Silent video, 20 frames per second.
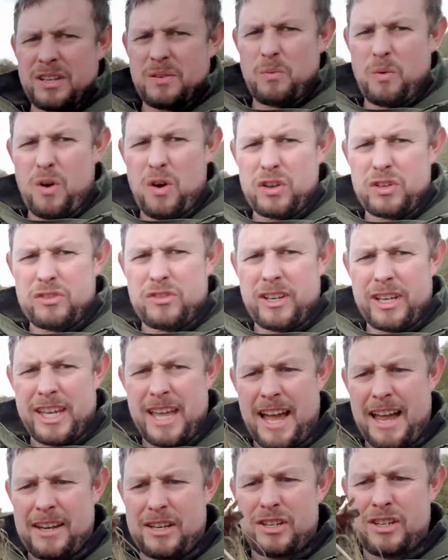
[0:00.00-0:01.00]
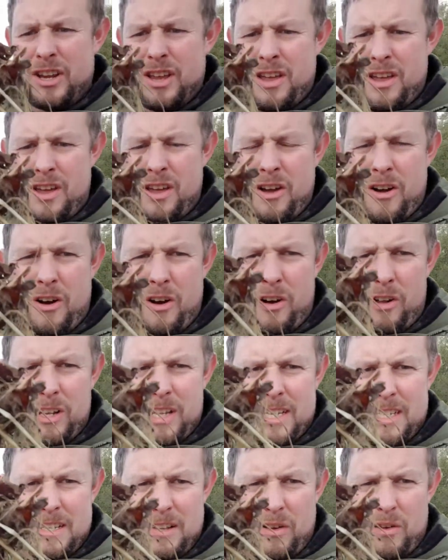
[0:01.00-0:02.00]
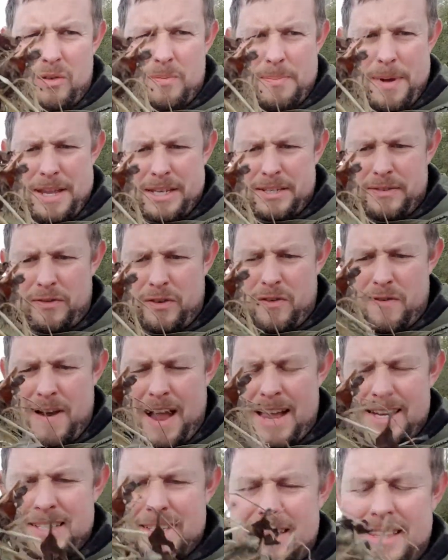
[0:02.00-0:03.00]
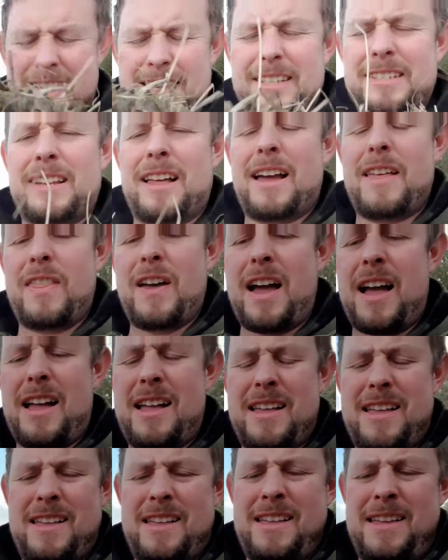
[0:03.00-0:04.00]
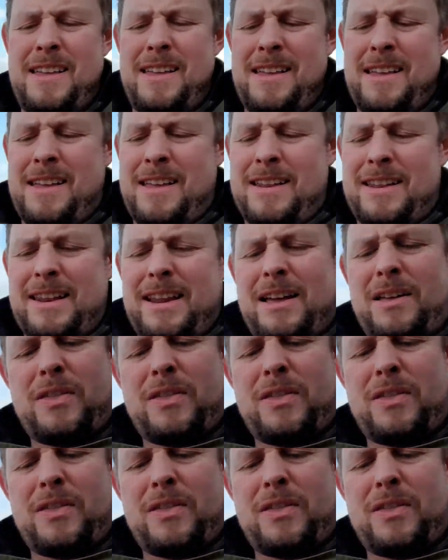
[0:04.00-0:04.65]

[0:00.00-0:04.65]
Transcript: the water and catch all these little bits of grass and things like that. Now